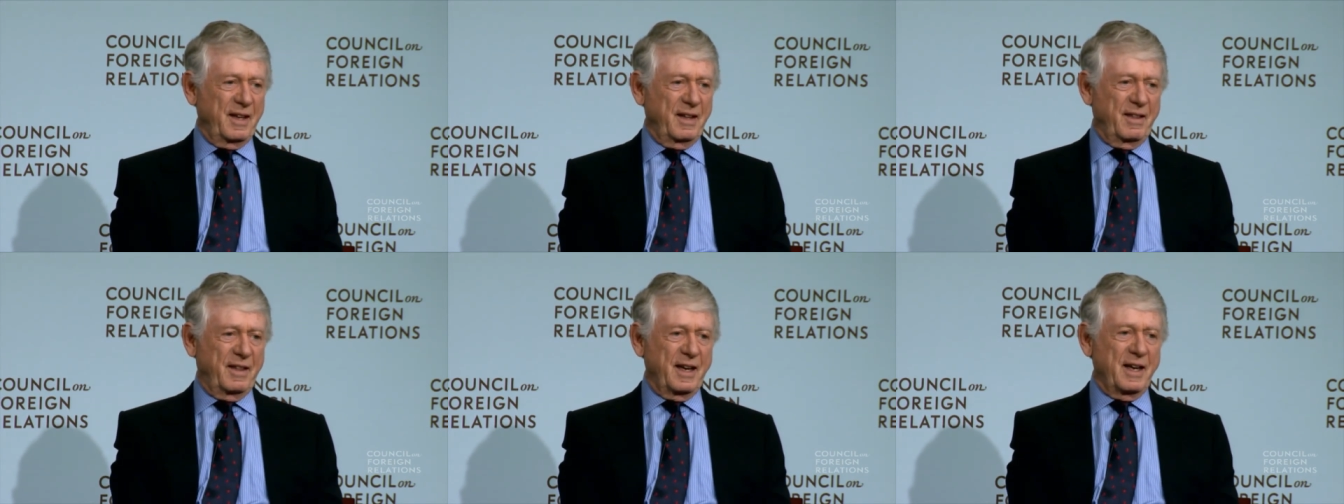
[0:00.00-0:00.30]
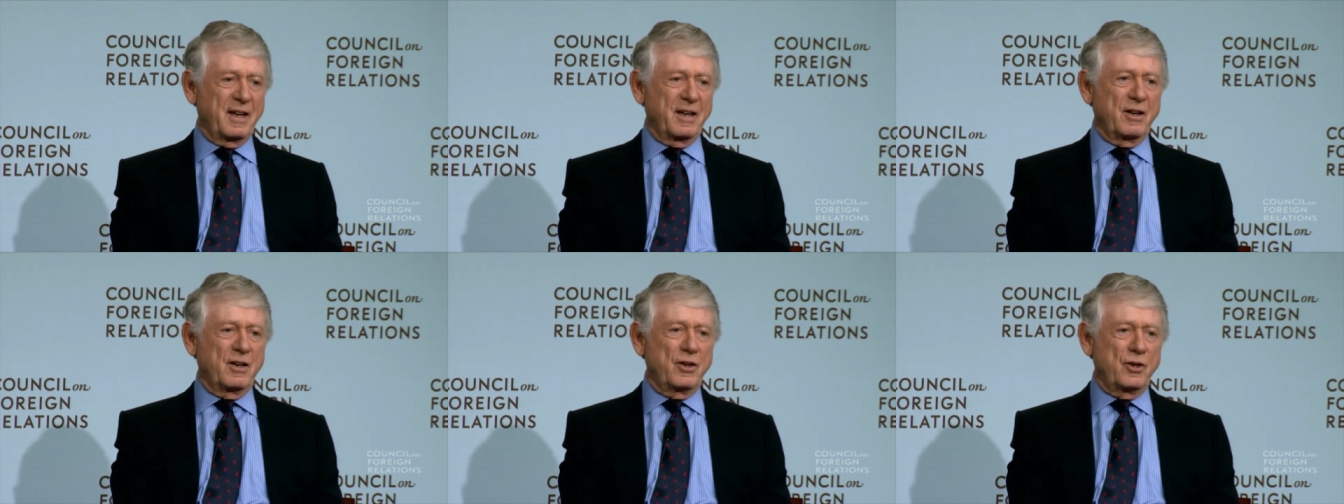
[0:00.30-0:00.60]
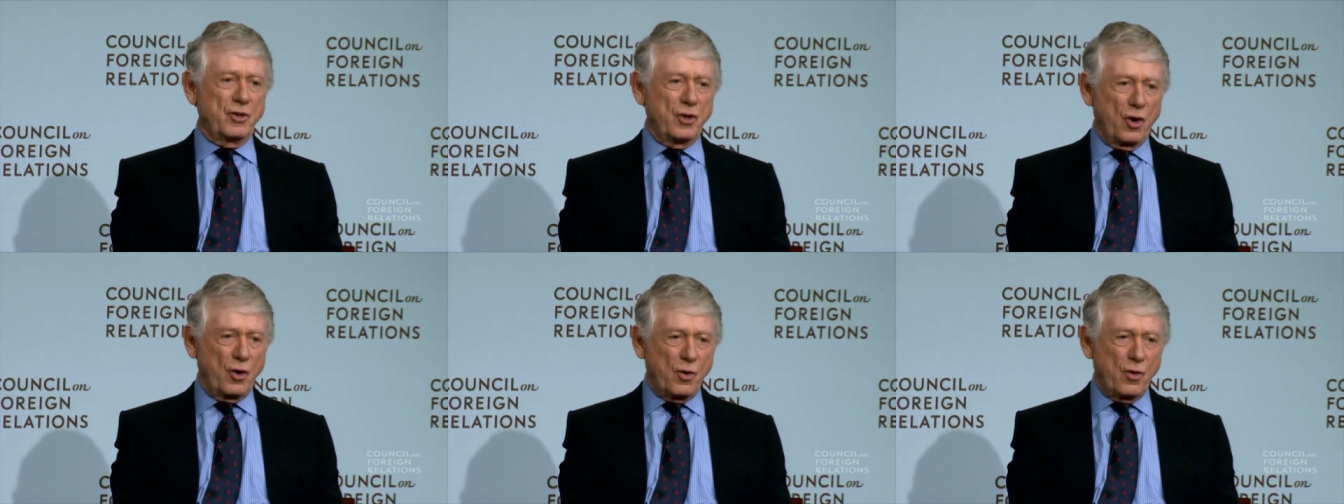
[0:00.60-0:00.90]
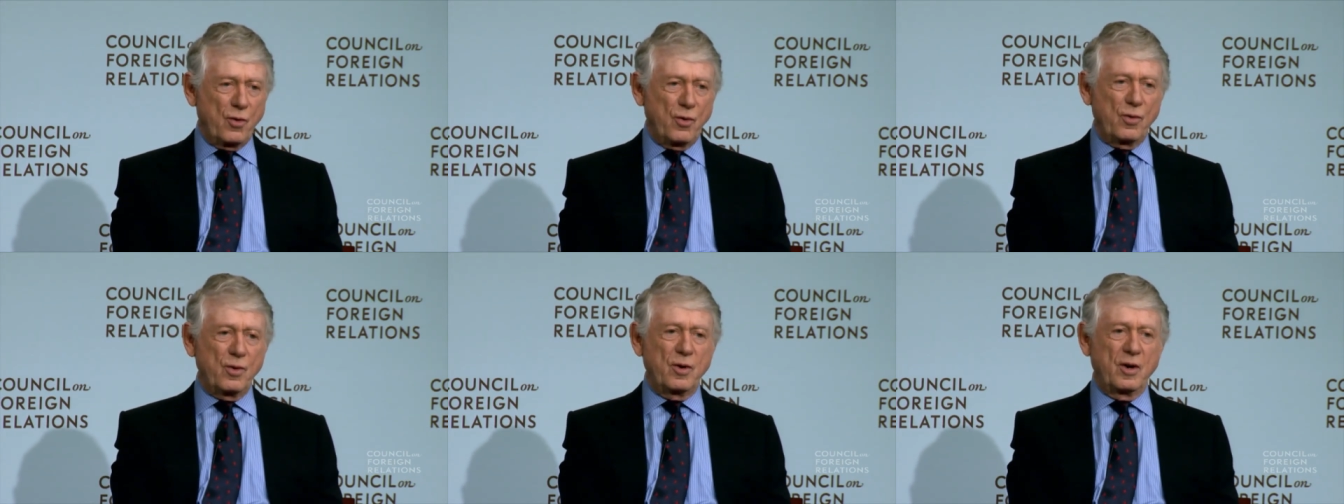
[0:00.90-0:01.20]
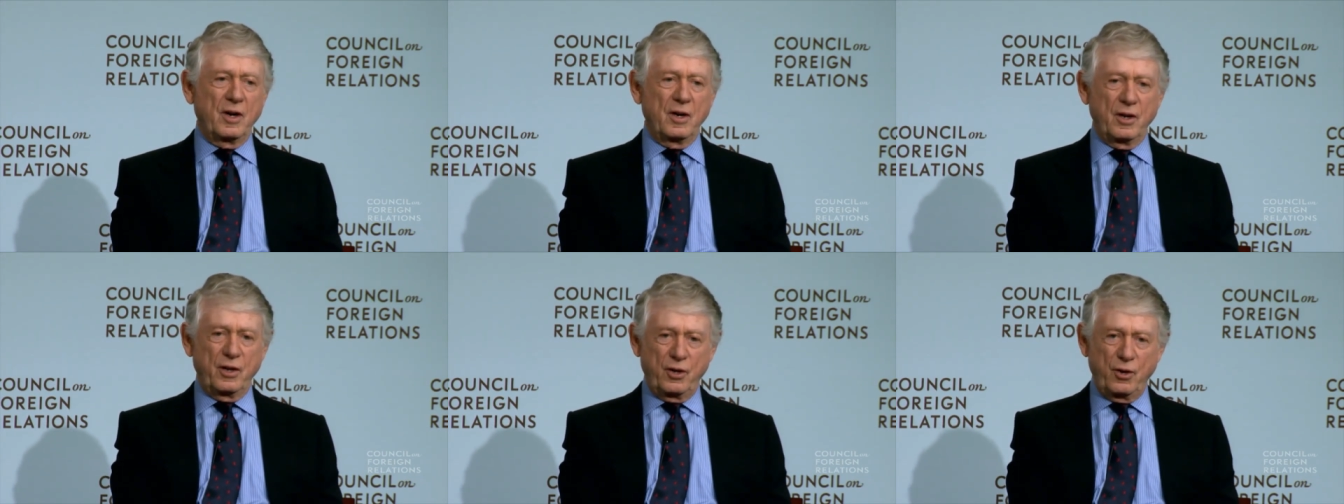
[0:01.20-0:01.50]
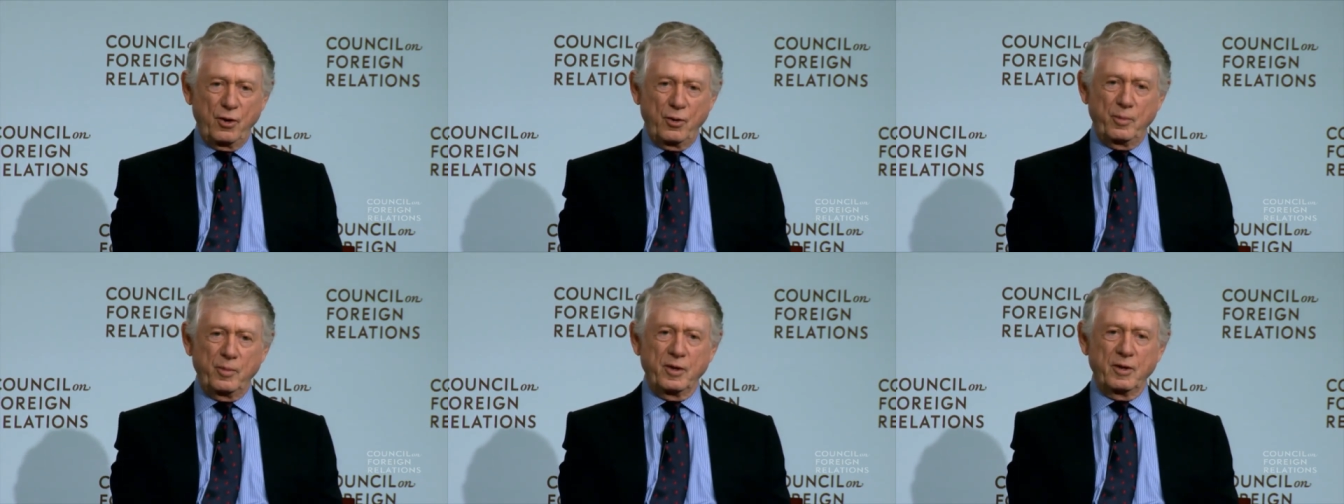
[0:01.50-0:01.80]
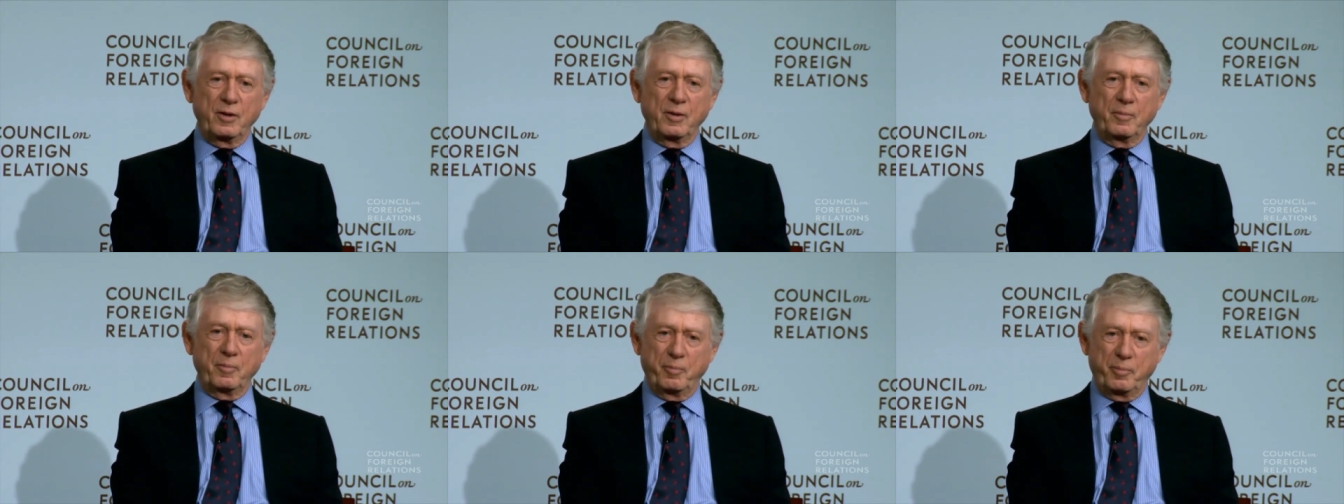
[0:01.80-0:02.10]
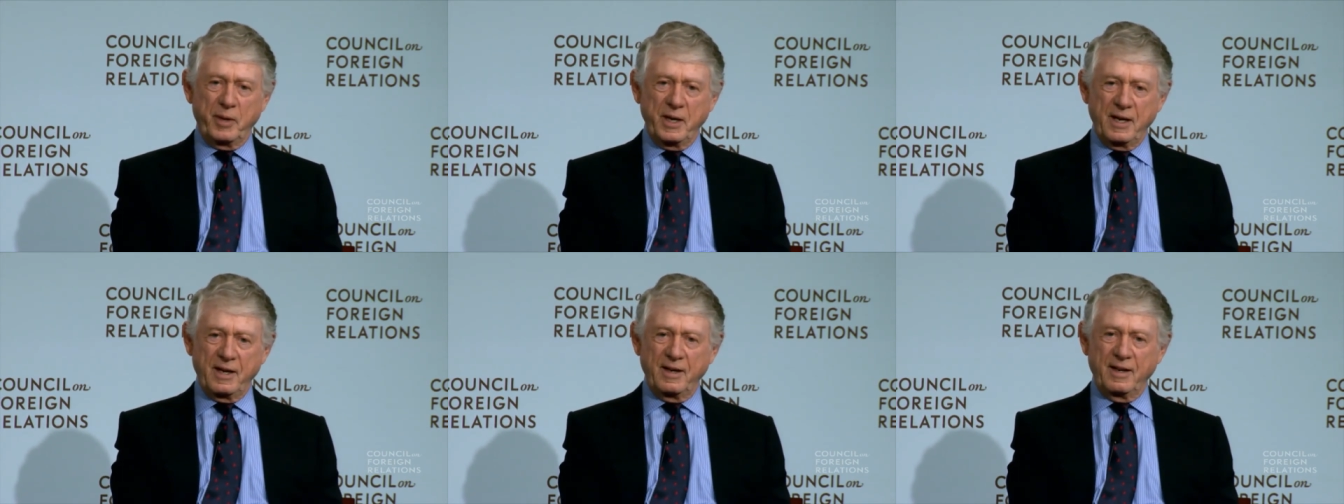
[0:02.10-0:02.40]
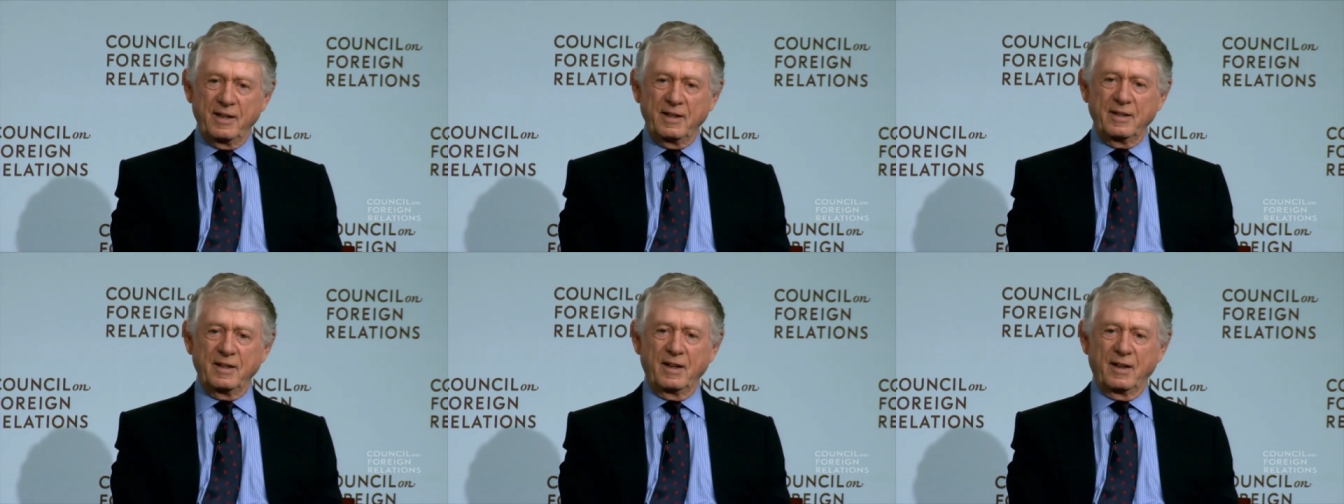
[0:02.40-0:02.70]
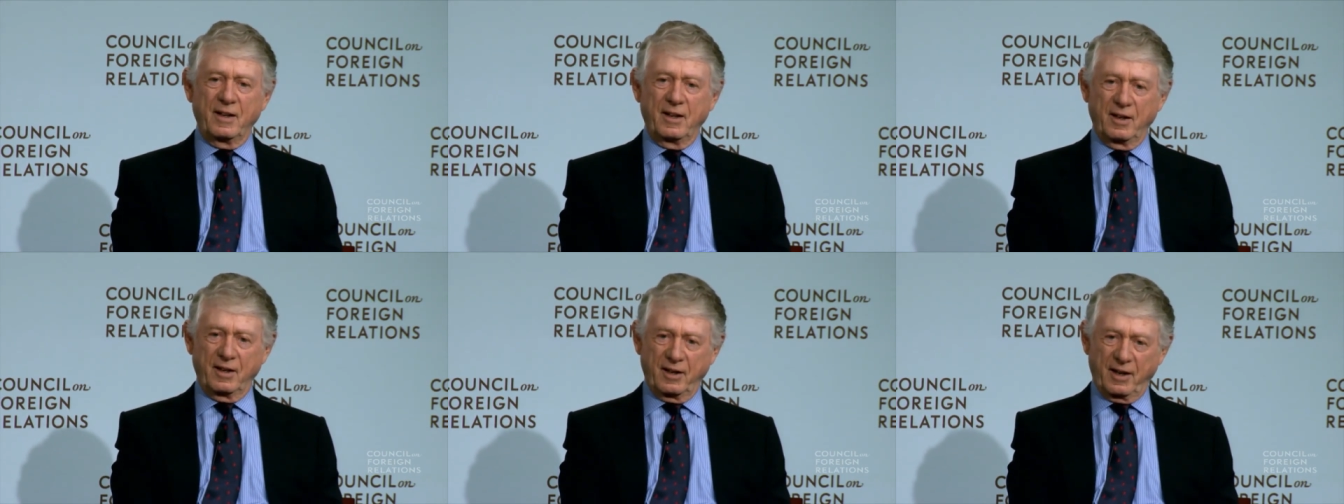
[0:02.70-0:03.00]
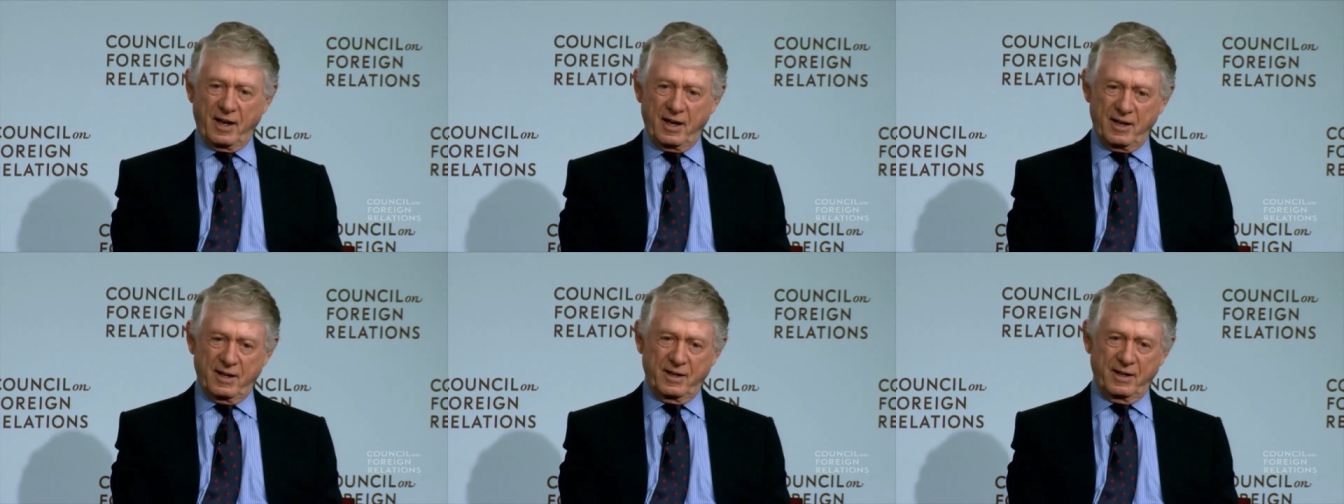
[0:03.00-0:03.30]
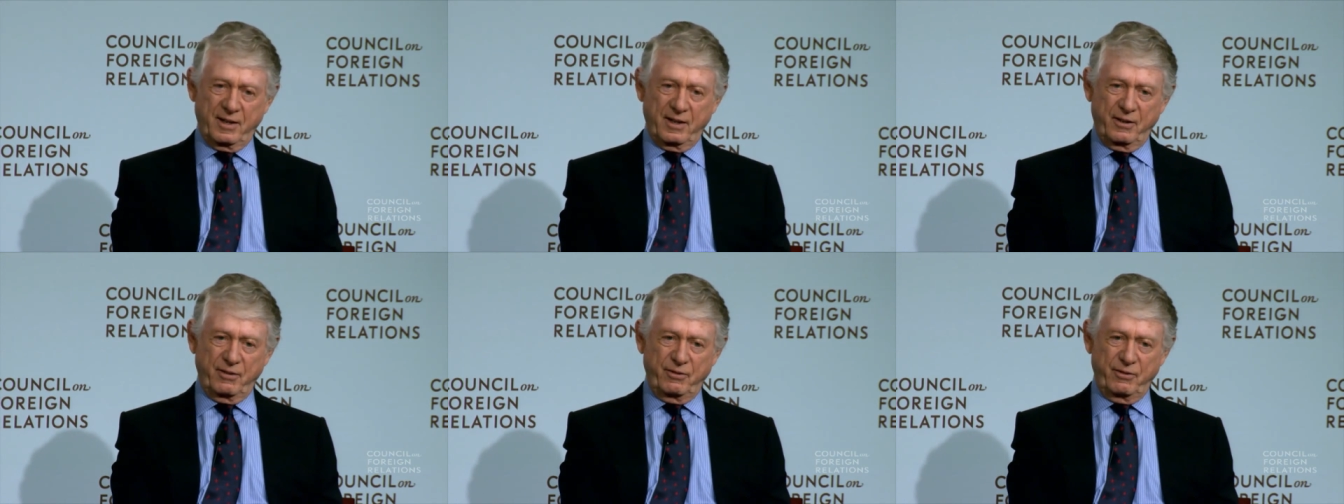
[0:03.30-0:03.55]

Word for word: that no human being alive